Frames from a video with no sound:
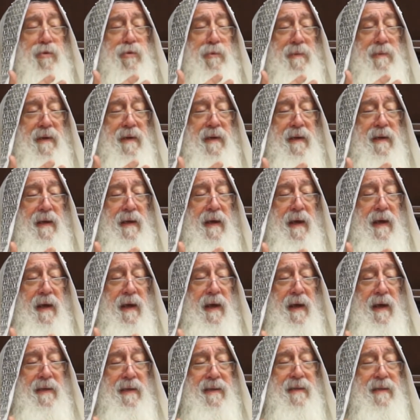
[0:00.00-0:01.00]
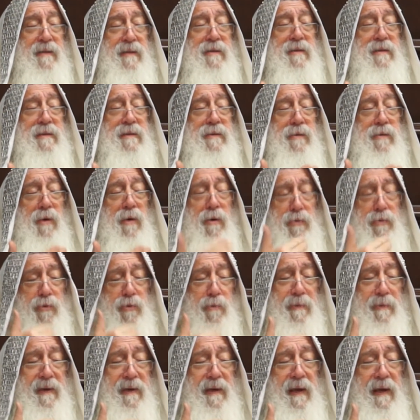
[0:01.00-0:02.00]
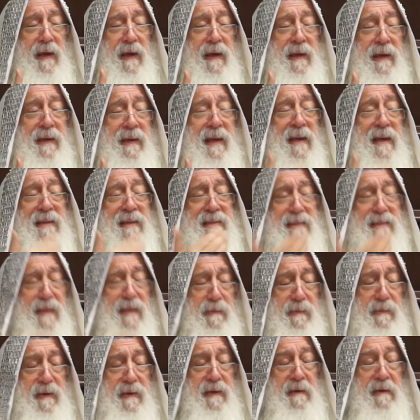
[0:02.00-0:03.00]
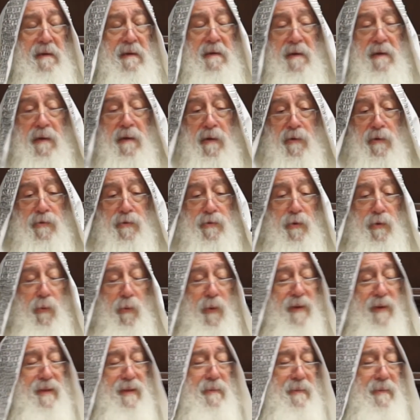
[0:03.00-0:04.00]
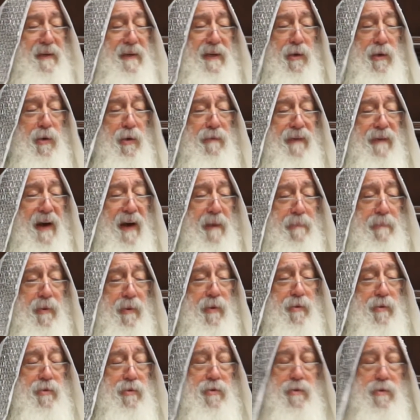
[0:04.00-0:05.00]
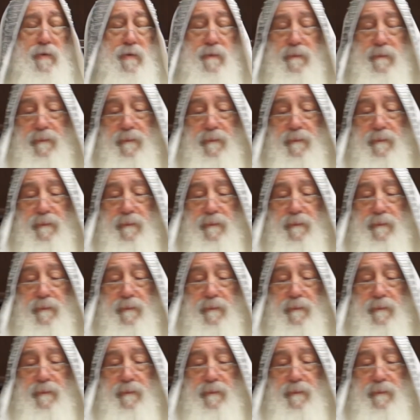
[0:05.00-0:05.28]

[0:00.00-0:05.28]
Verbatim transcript: to me and he talk to me, he answer me. So what the meaning of approach?